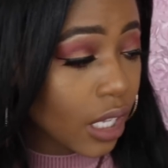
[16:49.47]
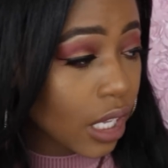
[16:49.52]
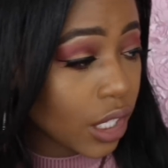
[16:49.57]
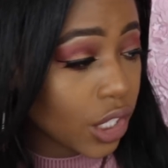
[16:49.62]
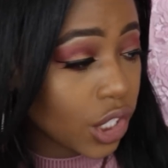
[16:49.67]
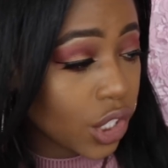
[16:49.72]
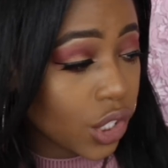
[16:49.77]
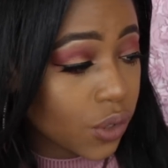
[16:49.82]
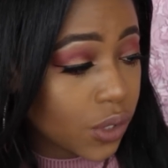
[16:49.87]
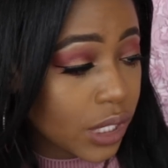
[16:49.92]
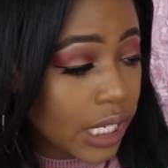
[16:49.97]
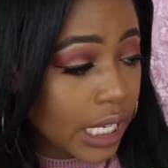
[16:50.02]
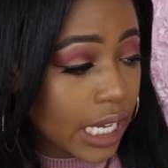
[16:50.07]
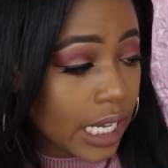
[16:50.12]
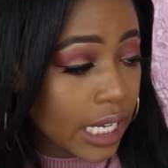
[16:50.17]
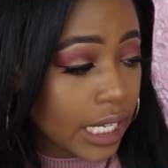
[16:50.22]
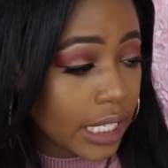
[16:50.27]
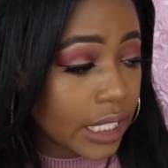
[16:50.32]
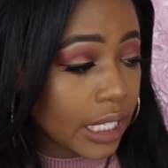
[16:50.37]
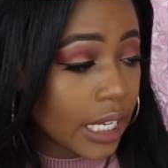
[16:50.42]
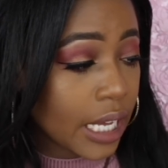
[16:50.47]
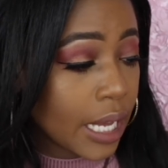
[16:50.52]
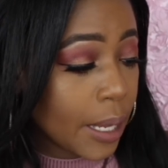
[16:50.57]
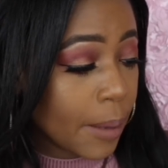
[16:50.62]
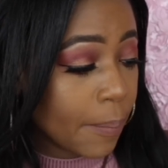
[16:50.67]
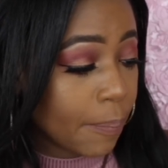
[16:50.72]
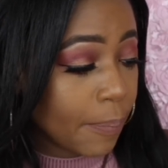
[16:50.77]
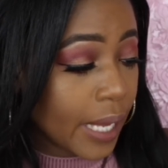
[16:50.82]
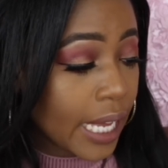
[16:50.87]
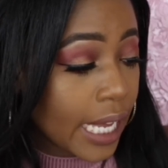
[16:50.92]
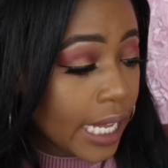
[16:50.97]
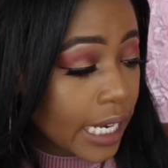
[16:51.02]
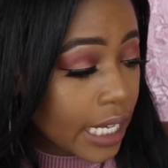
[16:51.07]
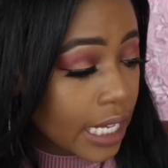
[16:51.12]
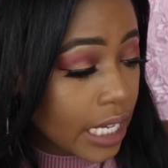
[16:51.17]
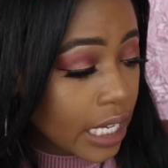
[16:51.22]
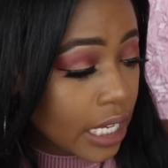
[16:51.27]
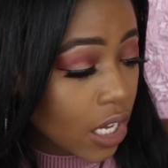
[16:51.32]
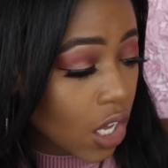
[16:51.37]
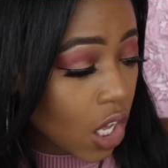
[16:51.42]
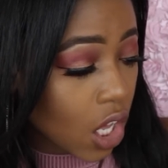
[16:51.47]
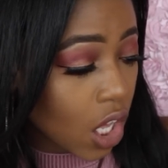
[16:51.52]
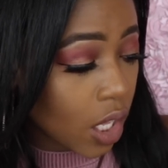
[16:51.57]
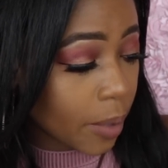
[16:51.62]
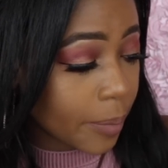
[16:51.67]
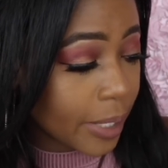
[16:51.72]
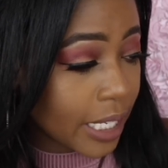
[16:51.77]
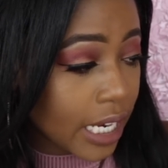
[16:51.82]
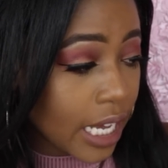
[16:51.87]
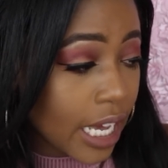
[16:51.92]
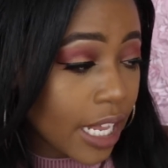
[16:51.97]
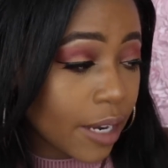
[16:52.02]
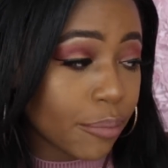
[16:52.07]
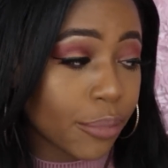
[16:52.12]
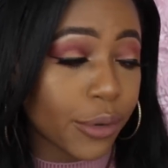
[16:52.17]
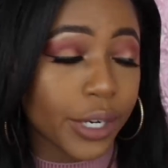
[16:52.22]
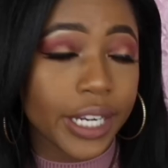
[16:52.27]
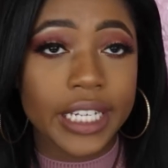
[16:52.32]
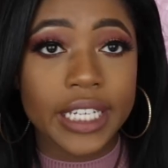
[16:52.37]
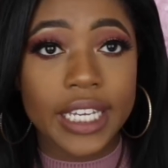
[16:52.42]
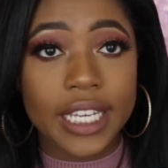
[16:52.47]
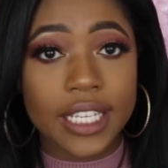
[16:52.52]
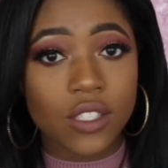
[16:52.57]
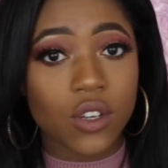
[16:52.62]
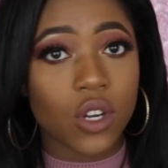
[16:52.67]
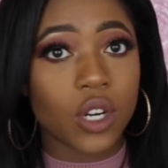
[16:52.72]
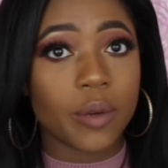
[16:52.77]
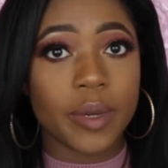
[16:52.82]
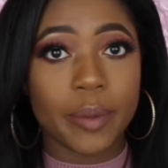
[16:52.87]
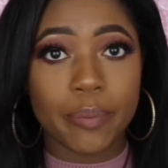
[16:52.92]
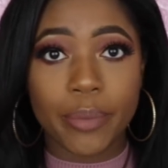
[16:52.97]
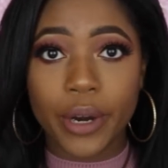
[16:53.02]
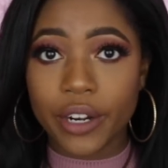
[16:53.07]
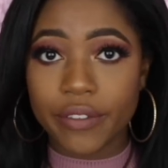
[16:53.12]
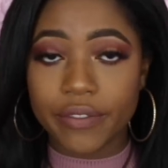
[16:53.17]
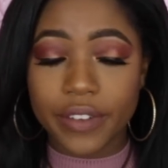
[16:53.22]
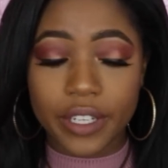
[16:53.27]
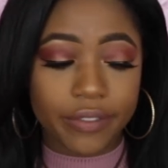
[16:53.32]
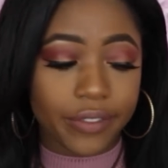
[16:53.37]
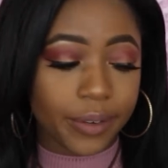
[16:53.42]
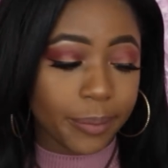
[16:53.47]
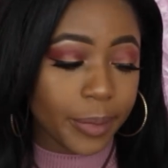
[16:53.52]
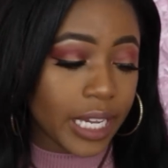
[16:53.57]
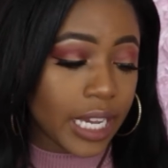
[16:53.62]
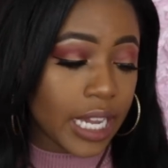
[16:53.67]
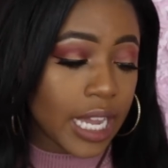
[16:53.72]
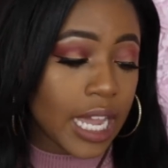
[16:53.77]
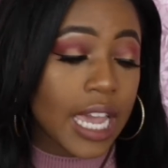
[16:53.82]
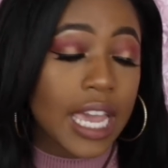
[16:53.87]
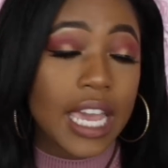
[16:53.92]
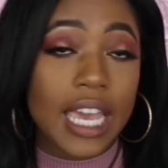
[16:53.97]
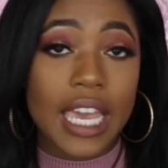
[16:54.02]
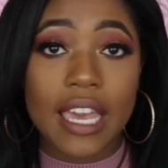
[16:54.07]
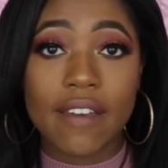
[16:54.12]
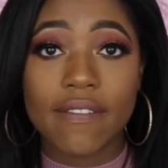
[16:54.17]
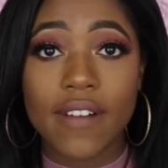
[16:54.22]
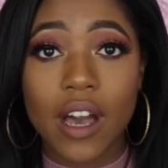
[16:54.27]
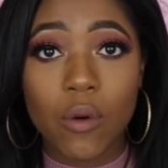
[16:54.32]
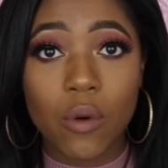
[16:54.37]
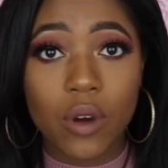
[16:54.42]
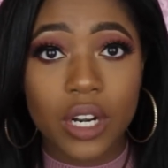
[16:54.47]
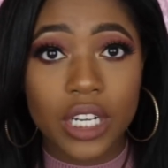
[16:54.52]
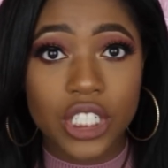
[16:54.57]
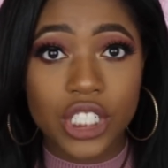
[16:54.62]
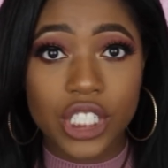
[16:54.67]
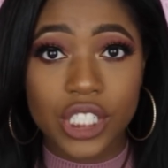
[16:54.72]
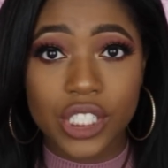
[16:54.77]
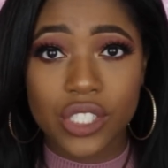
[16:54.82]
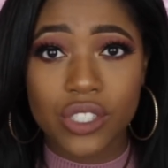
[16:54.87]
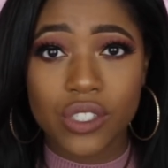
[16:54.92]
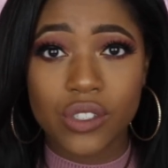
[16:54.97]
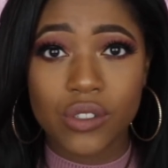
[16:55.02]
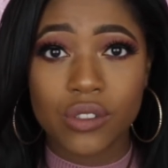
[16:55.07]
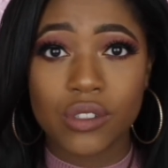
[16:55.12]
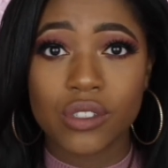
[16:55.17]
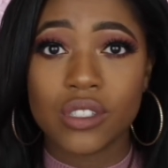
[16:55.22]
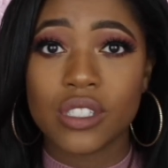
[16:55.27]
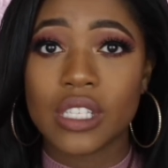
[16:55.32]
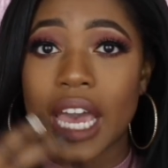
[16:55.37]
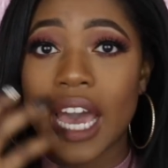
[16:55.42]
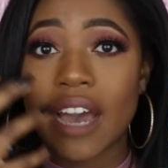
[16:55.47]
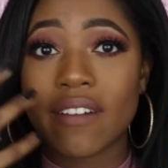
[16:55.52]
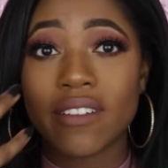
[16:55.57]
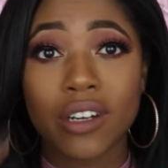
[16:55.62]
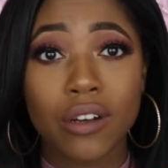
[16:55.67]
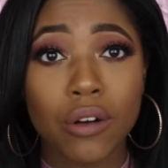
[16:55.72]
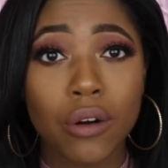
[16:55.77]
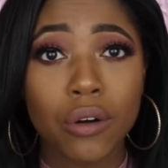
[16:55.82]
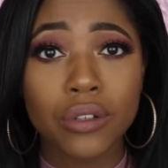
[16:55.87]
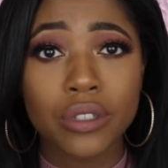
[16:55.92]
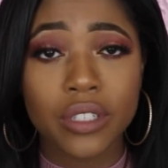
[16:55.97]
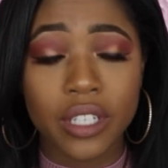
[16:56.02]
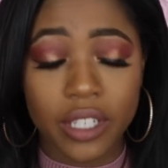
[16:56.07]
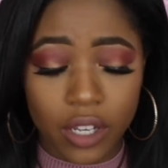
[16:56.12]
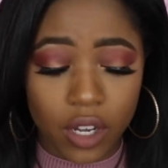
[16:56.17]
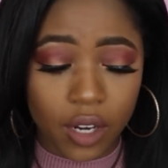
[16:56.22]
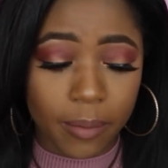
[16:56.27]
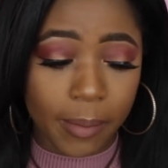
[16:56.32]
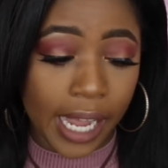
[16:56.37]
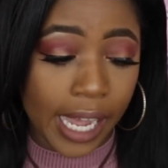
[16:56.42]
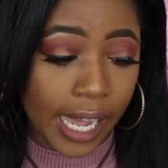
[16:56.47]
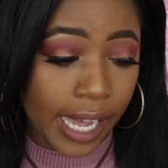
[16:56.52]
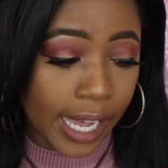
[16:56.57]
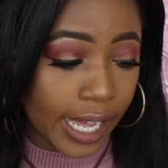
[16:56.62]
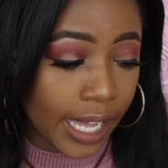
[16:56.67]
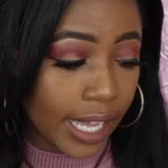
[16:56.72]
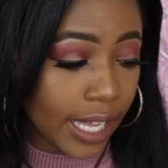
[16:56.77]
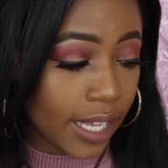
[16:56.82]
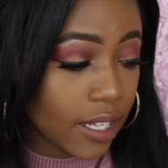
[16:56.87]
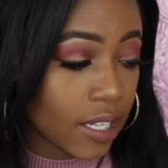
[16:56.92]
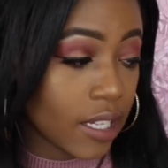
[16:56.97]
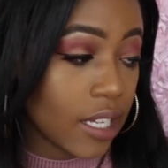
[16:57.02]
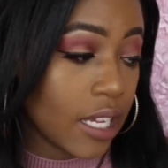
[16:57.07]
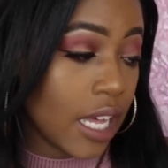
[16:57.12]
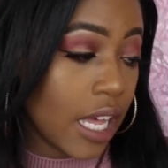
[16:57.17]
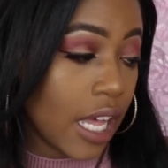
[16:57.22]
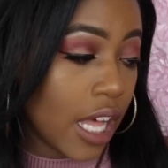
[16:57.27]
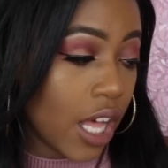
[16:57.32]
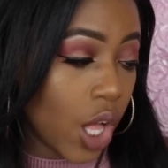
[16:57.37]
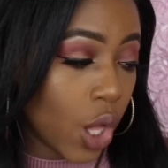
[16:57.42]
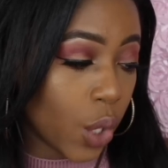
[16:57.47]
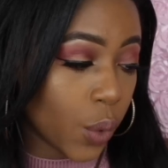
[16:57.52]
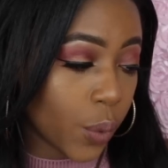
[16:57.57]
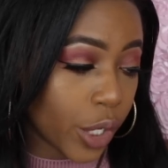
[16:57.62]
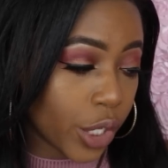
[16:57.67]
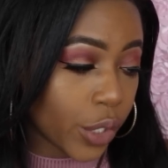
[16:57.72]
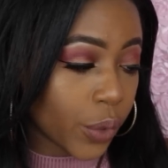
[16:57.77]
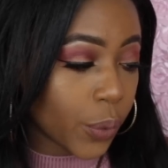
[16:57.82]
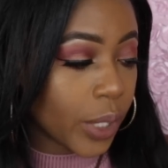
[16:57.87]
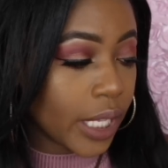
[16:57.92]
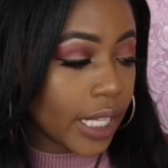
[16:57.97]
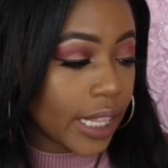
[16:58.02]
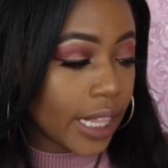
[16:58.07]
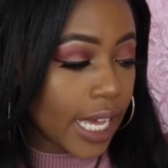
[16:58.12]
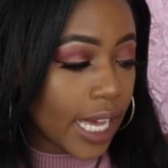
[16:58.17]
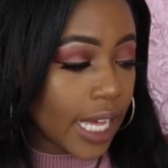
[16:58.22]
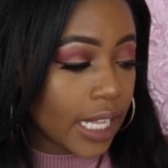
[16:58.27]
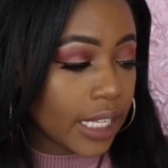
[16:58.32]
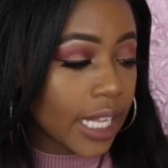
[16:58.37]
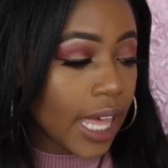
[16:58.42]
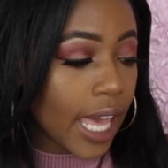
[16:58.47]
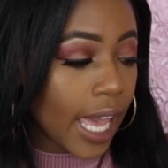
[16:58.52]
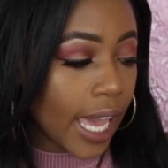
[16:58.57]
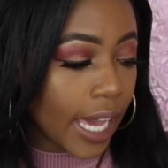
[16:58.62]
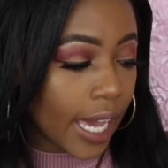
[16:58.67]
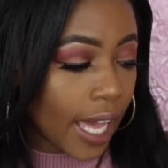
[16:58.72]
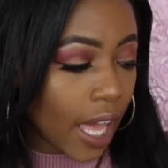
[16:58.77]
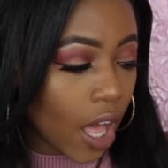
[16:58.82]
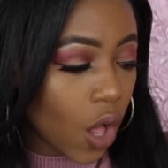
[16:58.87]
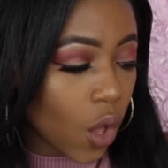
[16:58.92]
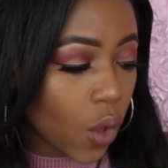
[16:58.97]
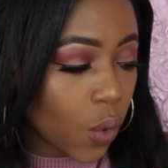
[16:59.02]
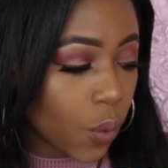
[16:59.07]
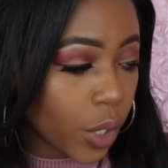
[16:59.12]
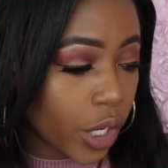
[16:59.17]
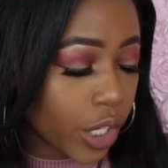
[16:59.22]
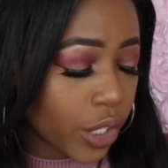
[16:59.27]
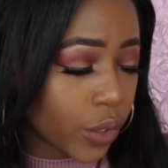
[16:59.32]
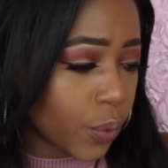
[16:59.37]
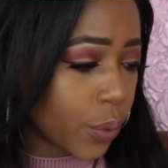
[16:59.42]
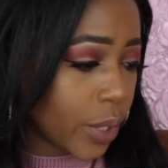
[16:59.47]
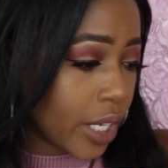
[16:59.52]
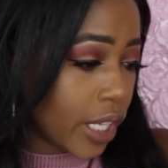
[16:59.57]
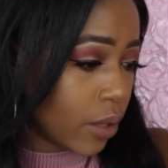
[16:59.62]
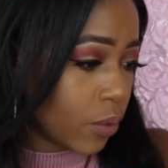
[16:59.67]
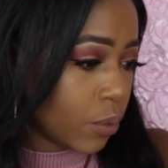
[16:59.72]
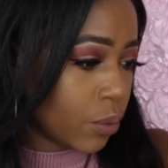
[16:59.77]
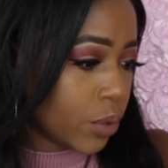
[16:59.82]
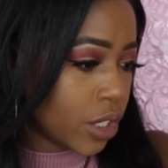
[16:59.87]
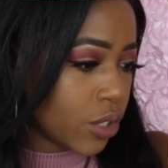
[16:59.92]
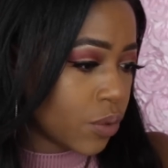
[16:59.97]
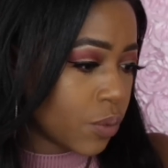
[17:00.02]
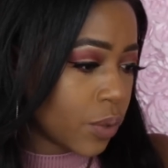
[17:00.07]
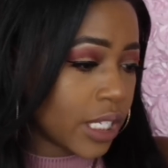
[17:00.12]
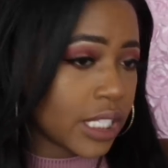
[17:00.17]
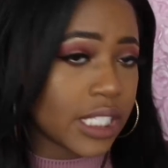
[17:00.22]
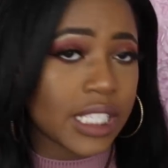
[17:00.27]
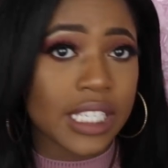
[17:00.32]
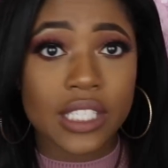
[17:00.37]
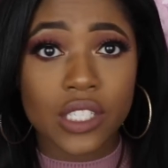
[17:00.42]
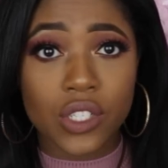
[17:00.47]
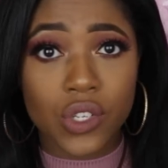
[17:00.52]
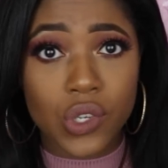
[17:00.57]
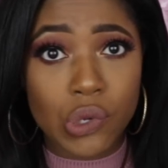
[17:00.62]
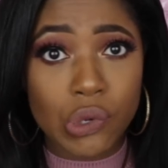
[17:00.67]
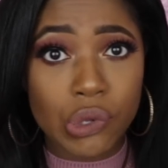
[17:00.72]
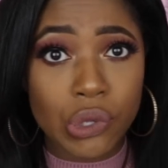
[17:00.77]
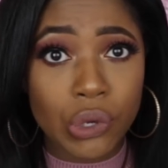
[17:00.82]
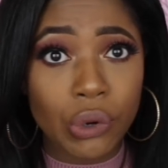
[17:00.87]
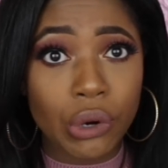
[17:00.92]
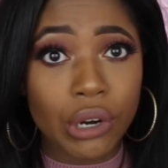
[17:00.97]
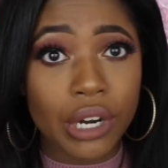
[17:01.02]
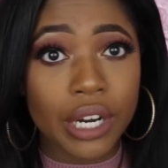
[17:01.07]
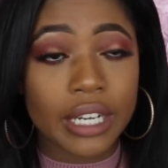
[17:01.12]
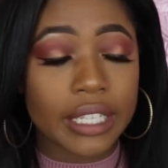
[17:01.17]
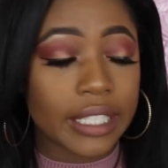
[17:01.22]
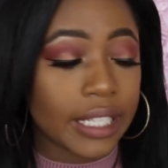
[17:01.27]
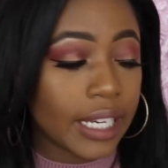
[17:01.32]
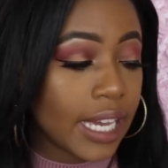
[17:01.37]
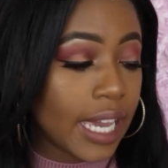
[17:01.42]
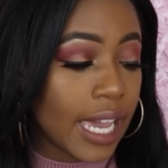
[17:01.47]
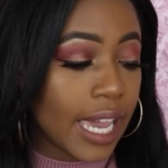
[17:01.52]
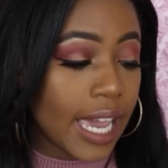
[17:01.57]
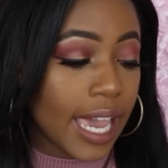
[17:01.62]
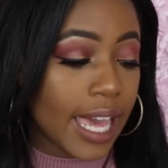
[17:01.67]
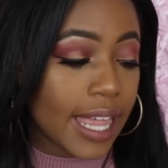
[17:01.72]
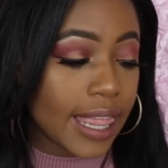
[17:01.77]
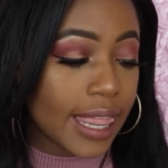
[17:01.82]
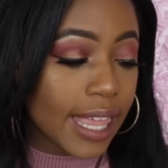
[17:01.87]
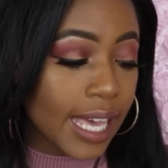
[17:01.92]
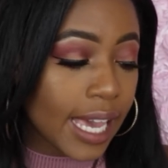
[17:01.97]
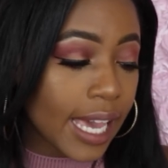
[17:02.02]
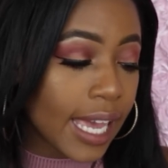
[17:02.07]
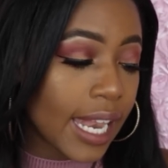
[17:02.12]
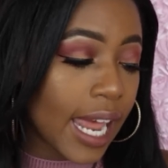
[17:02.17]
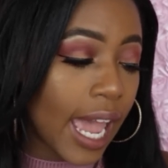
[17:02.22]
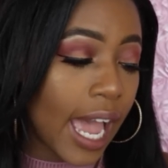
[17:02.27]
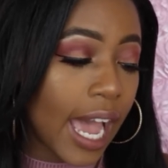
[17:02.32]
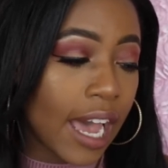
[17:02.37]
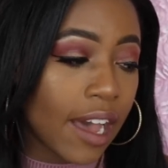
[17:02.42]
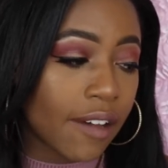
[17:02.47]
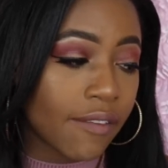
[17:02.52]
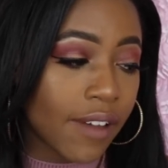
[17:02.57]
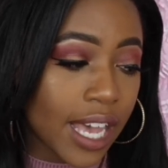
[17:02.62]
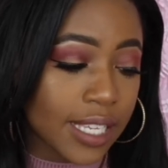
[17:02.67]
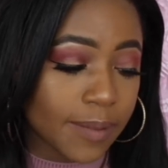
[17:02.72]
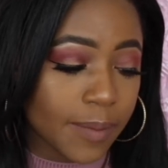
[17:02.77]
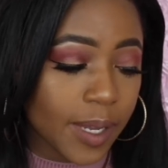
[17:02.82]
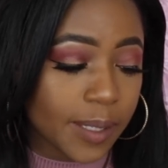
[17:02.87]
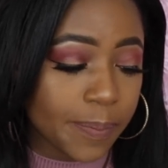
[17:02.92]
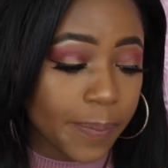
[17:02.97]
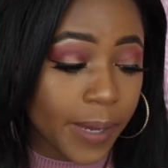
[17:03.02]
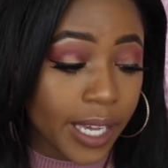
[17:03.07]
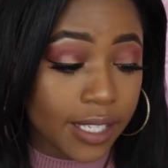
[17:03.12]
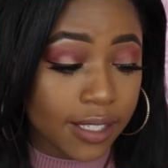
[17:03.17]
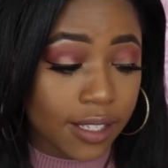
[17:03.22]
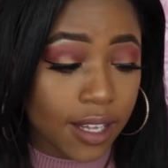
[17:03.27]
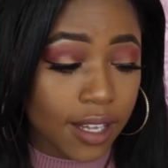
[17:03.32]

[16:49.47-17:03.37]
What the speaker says: using Penny, Almond, and Brick is going to be perfect for me. If I want to just have a gold look on my eye, I'll work with LA, I'll work with, which one is this, New York, and then have as my base